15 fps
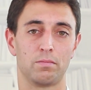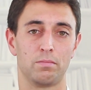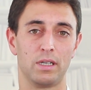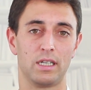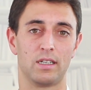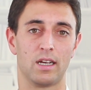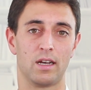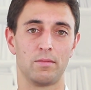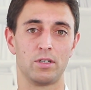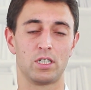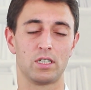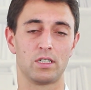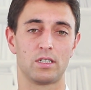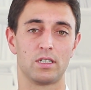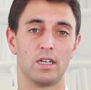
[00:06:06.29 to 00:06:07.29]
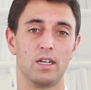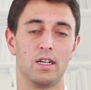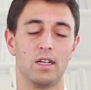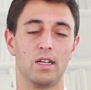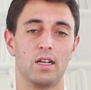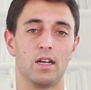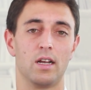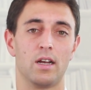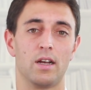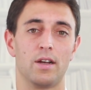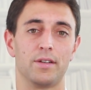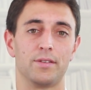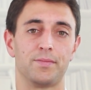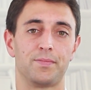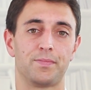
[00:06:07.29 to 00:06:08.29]
big damages,
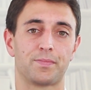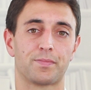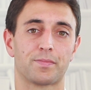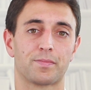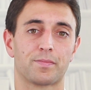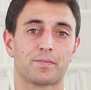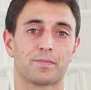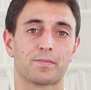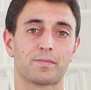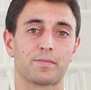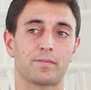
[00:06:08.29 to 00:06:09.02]
the